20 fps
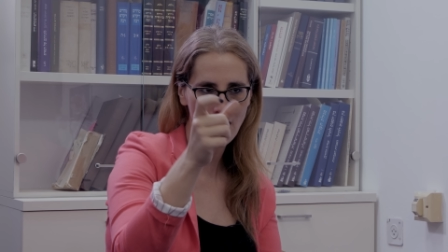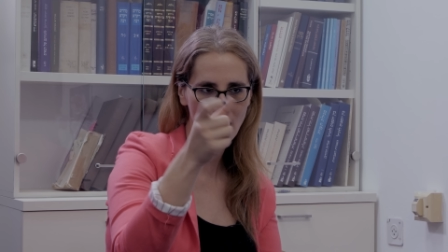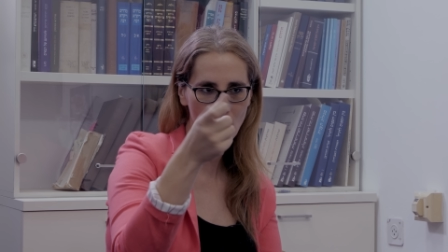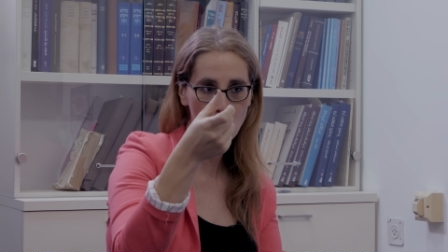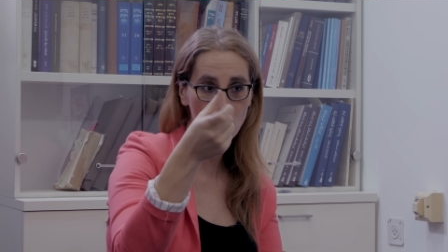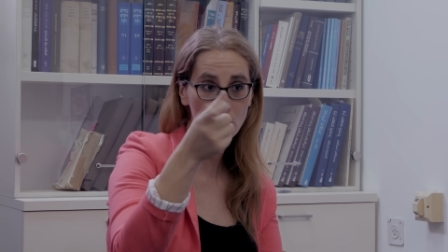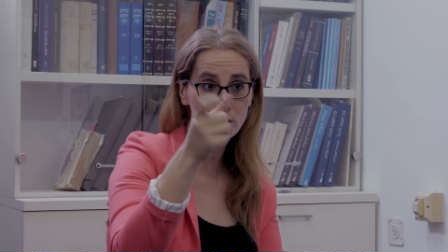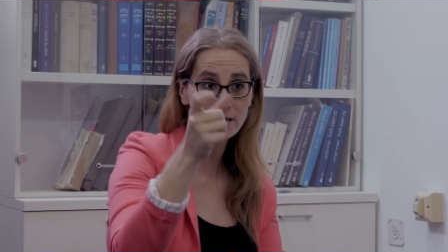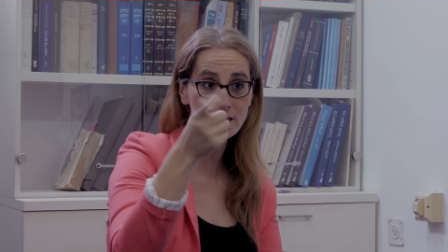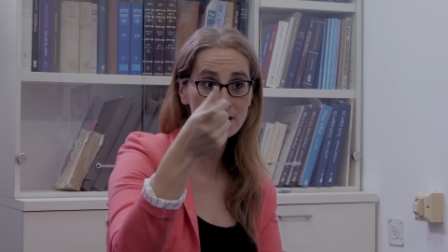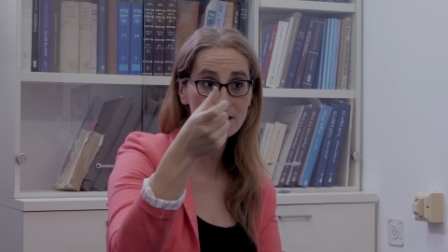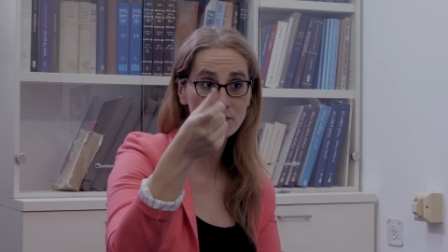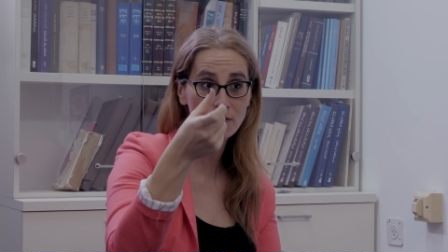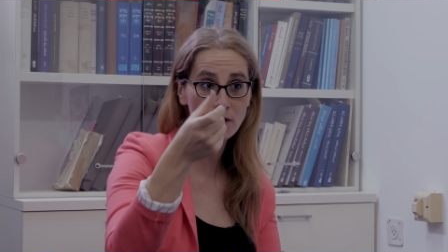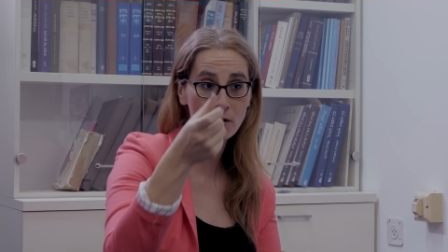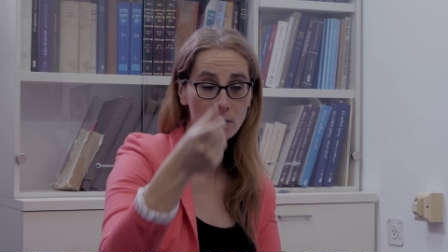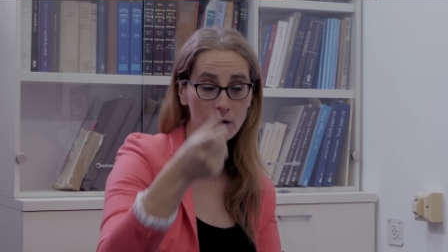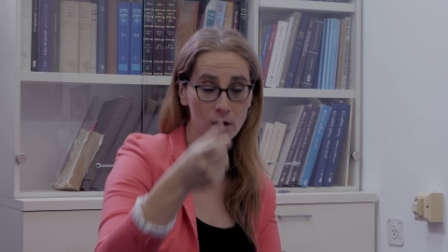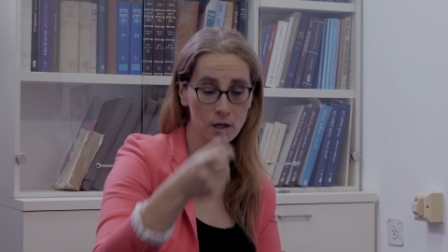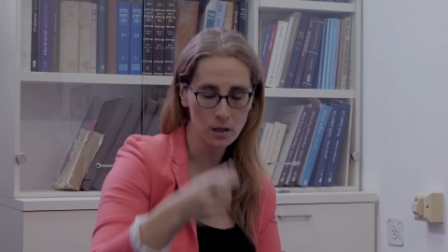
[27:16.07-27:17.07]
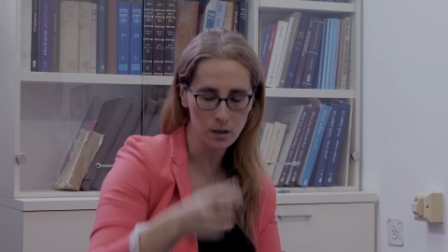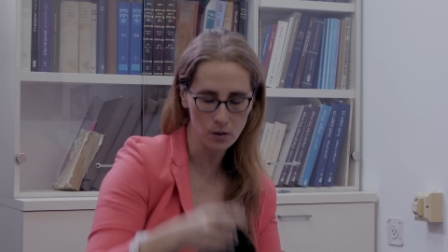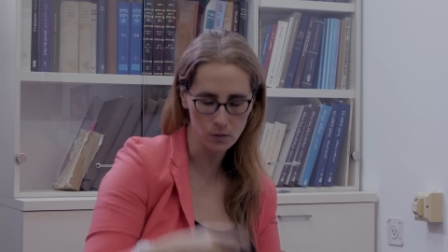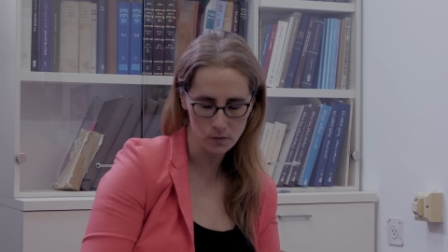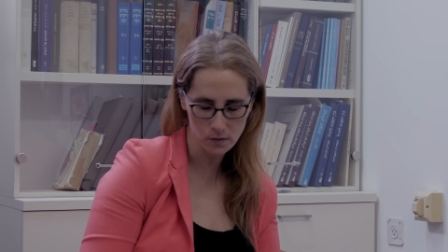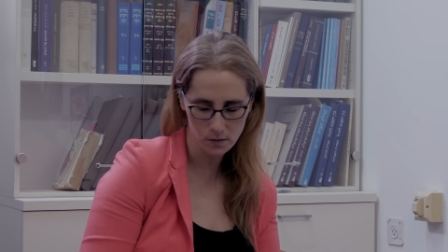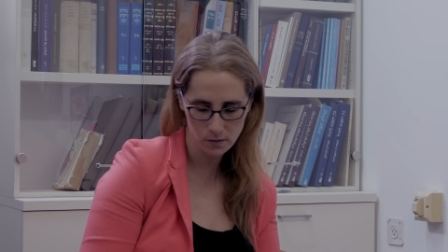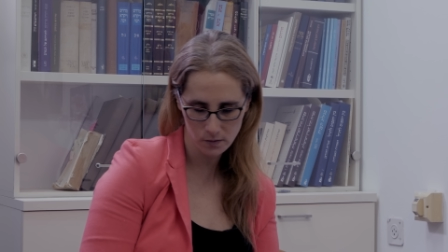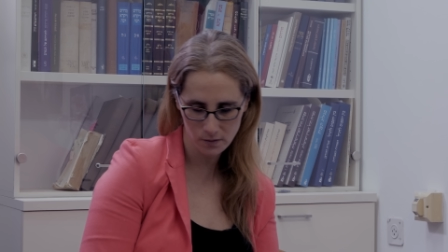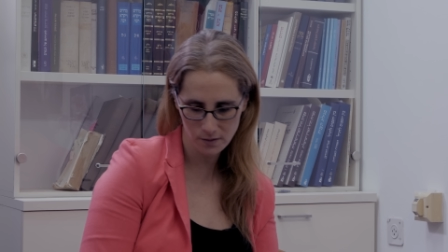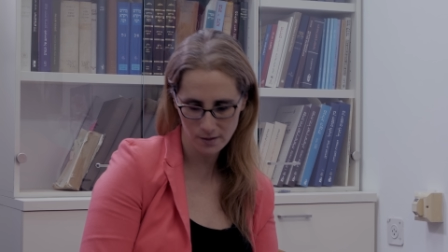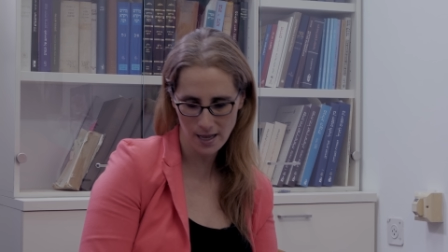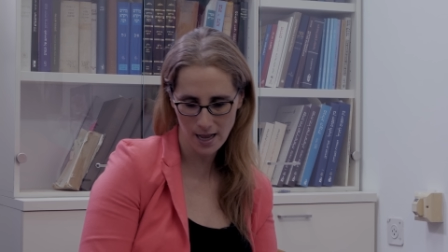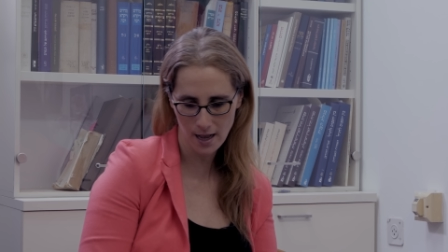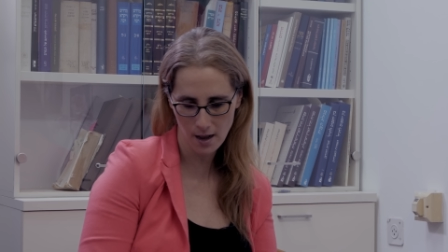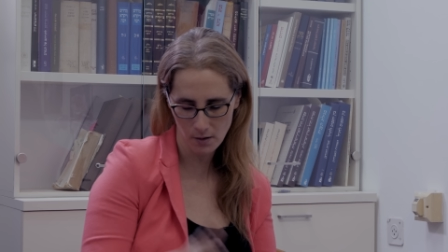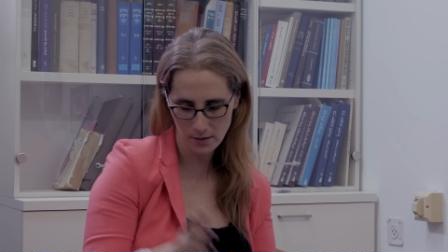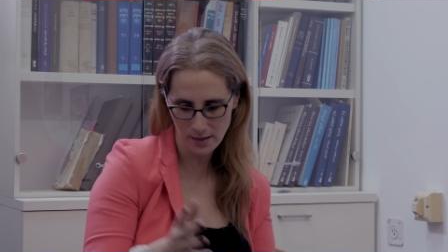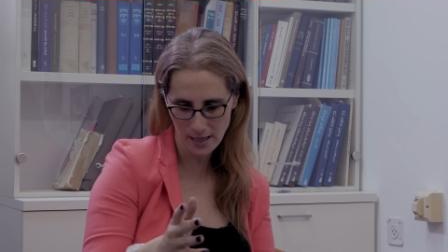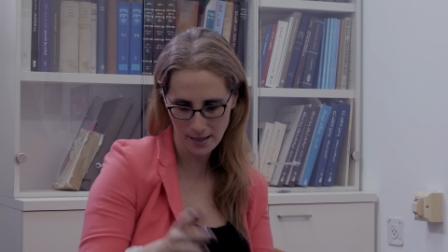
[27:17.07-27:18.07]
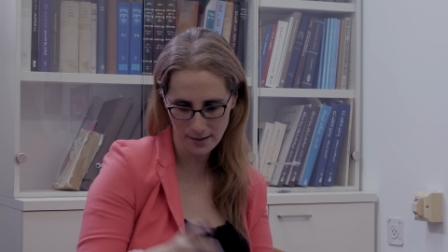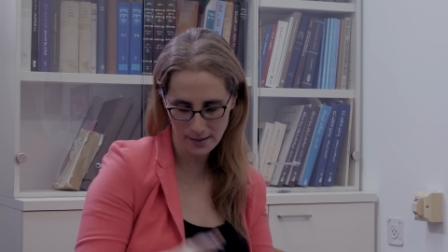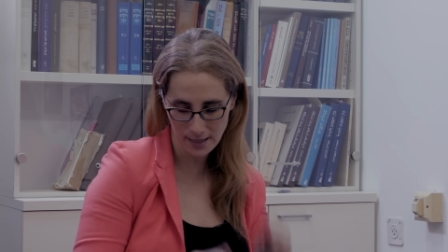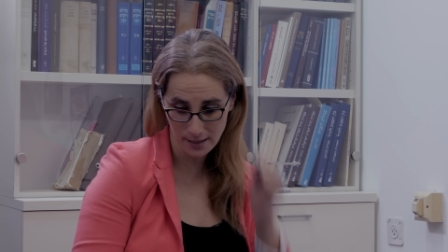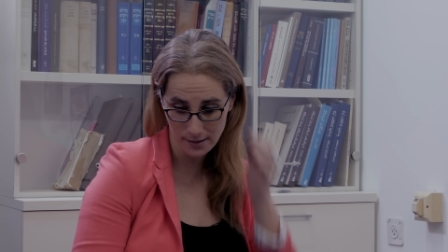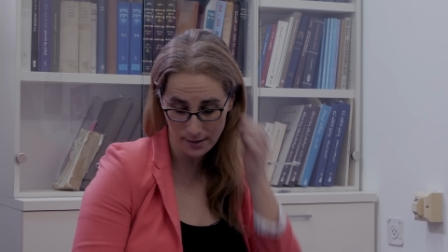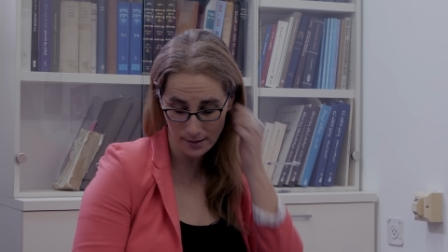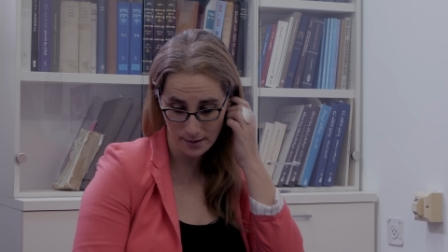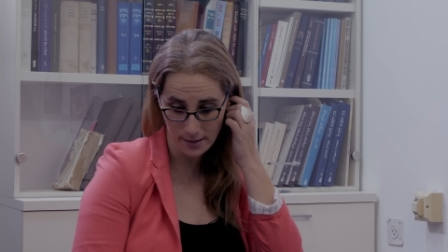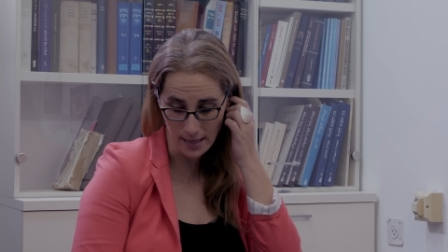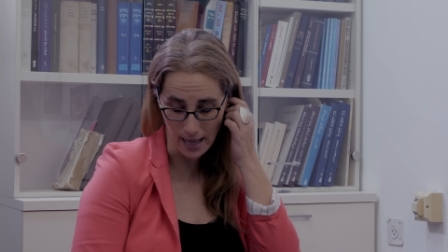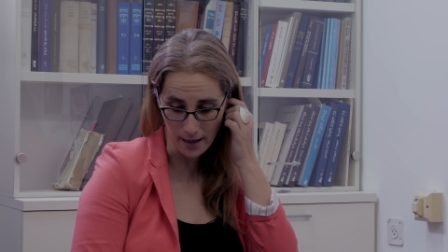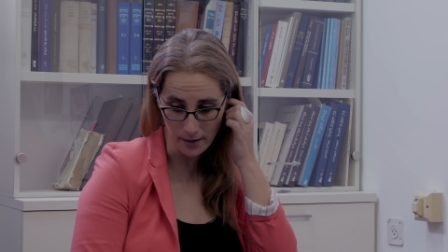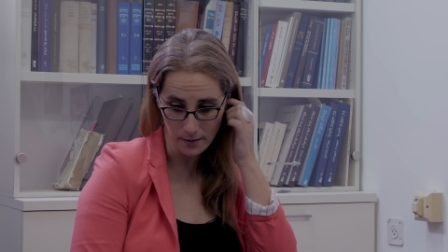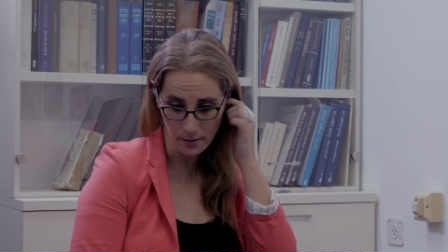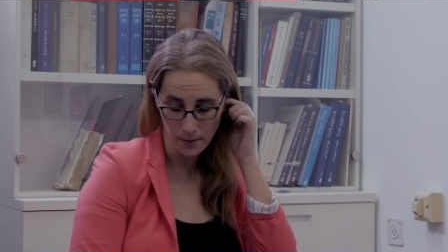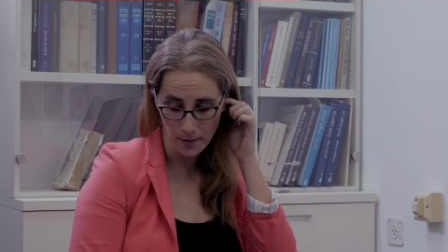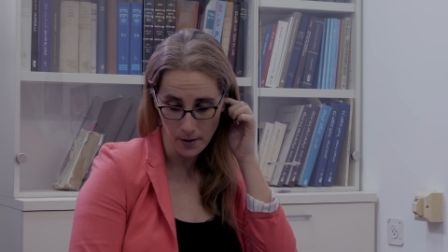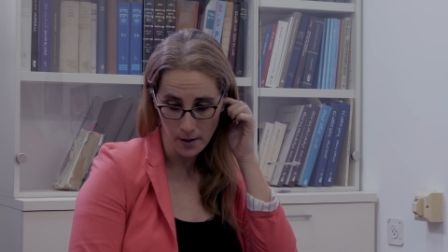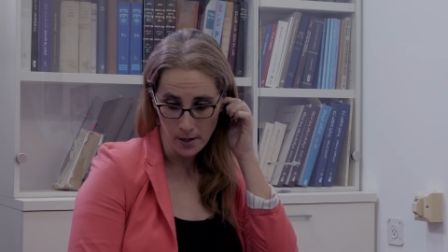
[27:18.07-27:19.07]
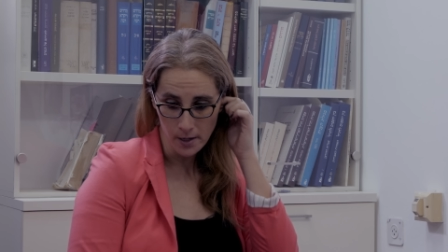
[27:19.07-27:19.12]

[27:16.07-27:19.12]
a word that's very close. So that, that that's that.